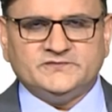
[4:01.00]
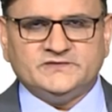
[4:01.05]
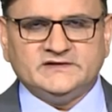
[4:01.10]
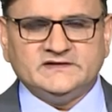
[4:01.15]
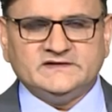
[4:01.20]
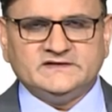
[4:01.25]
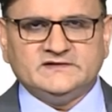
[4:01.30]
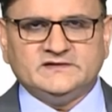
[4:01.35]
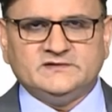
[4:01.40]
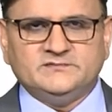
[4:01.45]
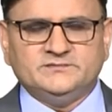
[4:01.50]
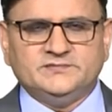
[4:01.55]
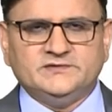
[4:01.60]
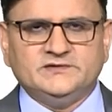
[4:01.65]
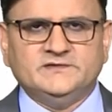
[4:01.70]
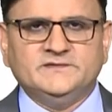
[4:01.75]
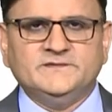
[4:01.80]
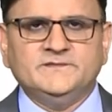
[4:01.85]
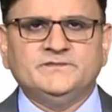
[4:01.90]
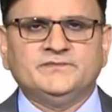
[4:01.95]
For
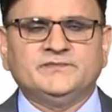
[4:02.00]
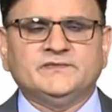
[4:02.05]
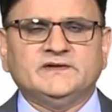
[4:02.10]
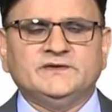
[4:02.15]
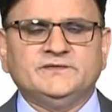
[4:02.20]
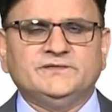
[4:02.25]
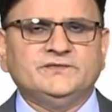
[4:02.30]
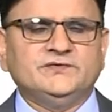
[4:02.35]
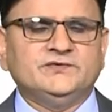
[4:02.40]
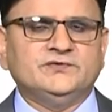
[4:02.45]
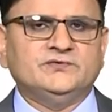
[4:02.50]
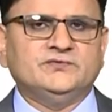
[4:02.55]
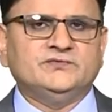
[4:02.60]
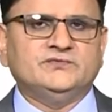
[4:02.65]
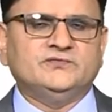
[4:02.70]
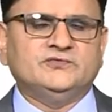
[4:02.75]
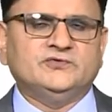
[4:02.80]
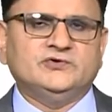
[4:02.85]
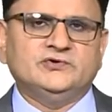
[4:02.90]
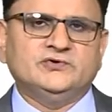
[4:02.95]
example, if you
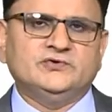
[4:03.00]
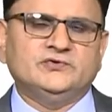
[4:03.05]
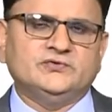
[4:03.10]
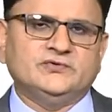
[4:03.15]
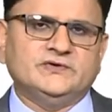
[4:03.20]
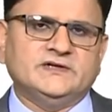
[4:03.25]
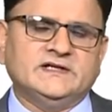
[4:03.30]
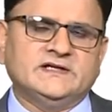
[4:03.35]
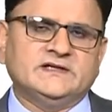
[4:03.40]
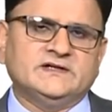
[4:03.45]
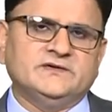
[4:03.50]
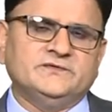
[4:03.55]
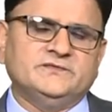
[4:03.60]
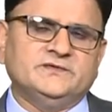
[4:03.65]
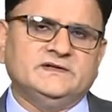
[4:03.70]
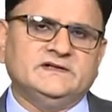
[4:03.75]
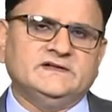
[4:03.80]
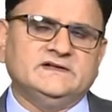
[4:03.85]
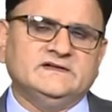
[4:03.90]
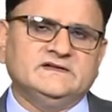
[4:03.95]
want to
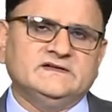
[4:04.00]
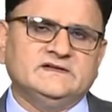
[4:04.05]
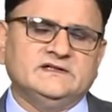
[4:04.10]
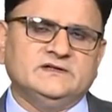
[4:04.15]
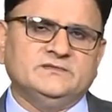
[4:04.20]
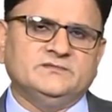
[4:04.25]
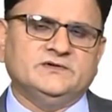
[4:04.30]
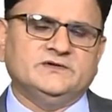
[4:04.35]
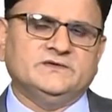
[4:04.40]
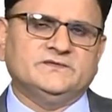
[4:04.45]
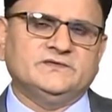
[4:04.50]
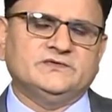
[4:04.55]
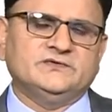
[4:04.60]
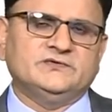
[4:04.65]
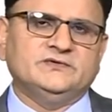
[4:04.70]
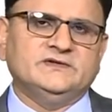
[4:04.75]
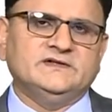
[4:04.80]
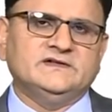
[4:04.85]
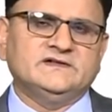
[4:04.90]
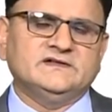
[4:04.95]
activate the schema of
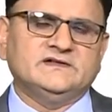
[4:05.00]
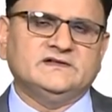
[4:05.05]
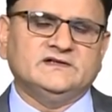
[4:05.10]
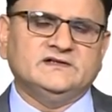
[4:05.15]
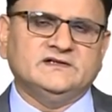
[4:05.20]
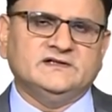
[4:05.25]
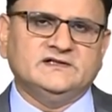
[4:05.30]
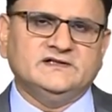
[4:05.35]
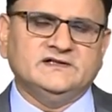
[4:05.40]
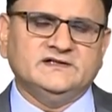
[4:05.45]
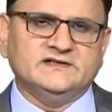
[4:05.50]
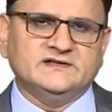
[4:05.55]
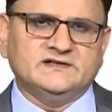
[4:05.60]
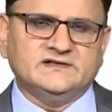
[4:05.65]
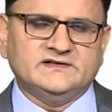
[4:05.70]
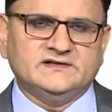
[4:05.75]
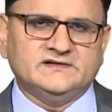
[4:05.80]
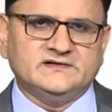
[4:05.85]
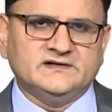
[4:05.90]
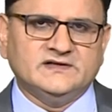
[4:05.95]
students regarding a
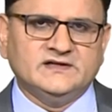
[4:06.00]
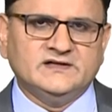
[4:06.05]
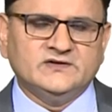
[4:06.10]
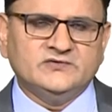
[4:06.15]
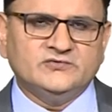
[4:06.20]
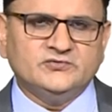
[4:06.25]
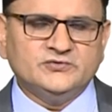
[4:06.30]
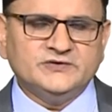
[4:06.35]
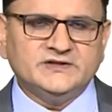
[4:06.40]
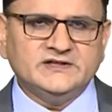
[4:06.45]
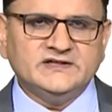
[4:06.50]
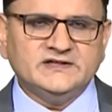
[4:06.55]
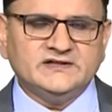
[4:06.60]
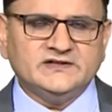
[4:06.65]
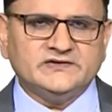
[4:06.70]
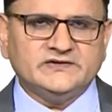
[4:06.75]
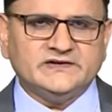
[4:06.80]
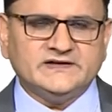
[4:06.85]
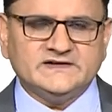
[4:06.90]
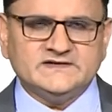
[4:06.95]
cooking
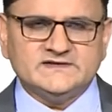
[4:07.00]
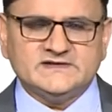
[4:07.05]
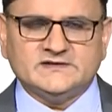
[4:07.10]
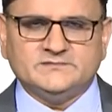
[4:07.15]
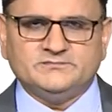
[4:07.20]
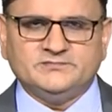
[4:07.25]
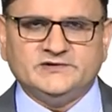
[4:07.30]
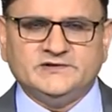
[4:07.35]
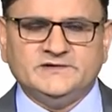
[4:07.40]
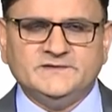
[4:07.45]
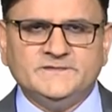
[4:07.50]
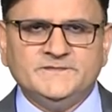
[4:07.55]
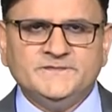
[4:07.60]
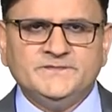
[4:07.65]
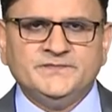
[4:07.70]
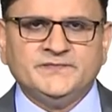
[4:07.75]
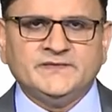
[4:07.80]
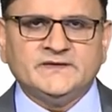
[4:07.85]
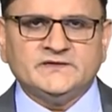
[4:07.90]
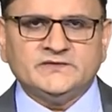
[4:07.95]
recipe,
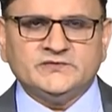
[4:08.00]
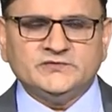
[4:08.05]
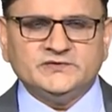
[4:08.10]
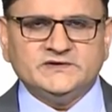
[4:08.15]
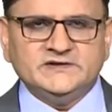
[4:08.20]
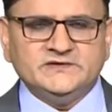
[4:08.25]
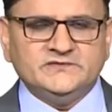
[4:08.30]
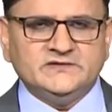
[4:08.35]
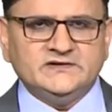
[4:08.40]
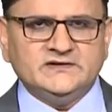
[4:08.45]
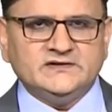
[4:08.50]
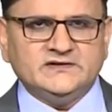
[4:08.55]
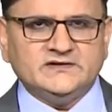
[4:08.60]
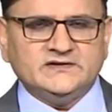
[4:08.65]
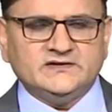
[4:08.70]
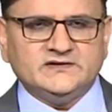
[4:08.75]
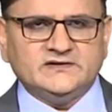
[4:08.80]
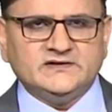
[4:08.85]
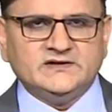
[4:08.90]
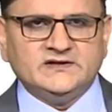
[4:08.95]
so they will
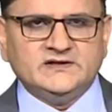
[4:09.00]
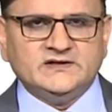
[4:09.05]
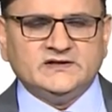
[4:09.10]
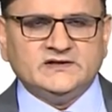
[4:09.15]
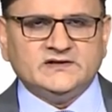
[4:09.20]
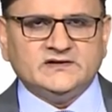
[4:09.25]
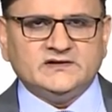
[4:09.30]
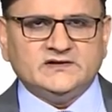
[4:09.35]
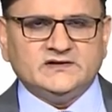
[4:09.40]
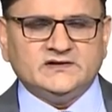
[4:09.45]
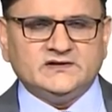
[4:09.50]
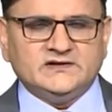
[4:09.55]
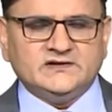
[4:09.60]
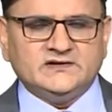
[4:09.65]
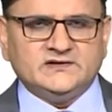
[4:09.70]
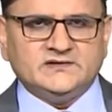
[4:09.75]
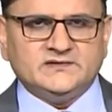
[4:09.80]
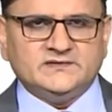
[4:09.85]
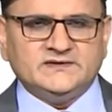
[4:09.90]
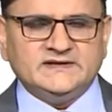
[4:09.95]

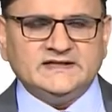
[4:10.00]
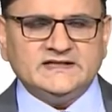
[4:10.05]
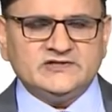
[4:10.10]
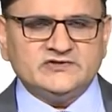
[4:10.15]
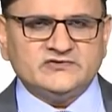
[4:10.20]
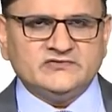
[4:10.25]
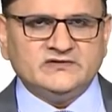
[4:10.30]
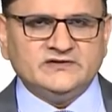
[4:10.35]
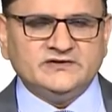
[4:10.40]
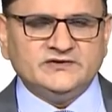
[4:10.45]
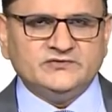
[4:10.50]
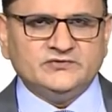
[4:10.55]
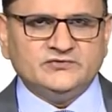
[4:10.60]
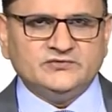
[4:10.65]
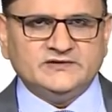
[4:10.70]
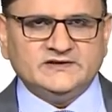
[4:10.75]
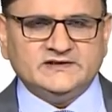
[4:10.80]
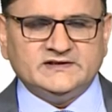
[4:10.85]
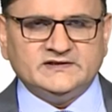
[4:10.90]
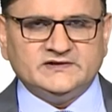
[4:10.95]
uh, naturally know
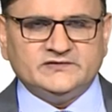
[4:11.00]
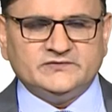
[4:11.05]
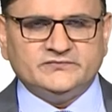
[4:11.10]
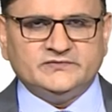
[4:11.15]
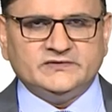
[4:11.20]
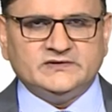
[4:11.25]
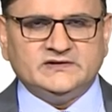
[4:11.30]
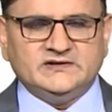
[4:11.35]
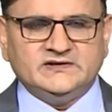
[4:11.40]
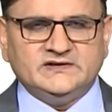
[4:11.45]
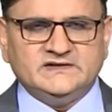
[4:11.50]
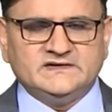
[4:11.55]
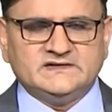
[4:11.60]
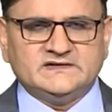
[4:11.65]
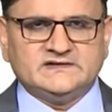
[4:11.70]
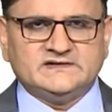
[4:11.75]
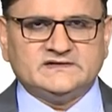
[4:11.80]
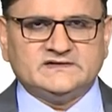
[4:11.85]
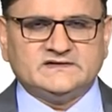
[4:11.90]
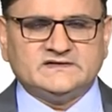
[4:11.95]
that it will
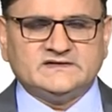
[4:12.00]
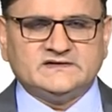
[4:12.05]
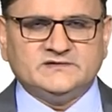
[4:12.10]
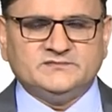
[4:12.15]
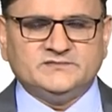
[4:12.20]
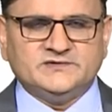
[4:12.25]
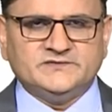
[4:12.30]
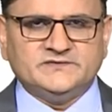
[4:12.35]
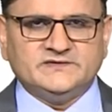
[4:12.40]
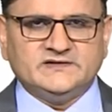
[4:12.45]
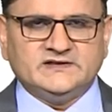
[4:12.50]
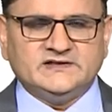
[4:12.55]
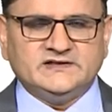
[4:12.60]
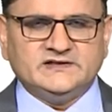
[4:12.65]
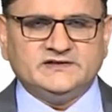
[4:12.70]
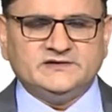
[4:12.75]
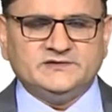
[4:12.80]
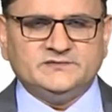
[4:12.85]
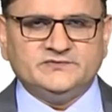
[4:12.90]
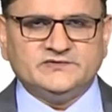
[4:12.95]
list some of the
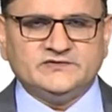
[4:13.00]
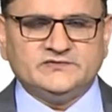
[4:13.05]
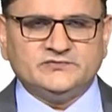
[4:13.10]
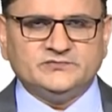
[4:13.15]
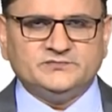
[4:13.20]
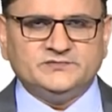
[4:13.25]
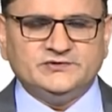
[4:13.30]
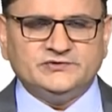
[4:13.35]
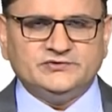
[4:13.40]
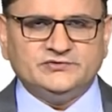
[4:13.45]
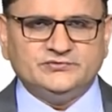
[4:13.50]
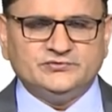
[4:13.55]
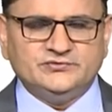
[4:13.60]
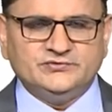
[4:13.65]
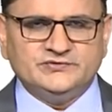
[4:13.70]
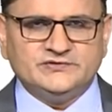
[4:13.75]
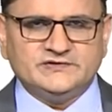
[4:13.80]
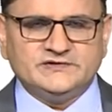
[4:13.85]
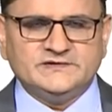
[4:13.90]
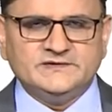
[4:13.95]
items to be
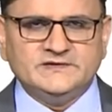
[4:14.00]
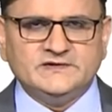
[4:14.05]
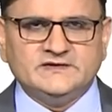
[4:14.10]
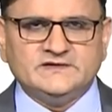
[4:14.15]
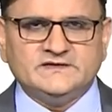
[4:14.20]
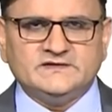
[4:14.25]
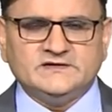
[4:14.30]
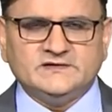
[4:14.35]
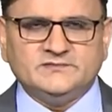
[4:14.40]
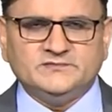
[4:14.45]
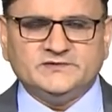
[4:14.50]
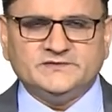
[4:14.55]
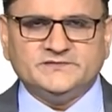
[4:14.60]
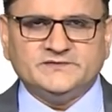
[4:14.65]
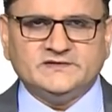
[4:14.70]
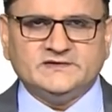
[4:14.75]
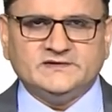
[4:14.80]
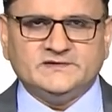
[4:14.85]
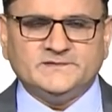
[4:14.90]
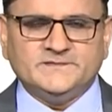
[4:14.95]
used, some of
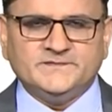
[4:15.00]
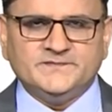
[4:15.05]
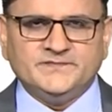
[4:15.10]
the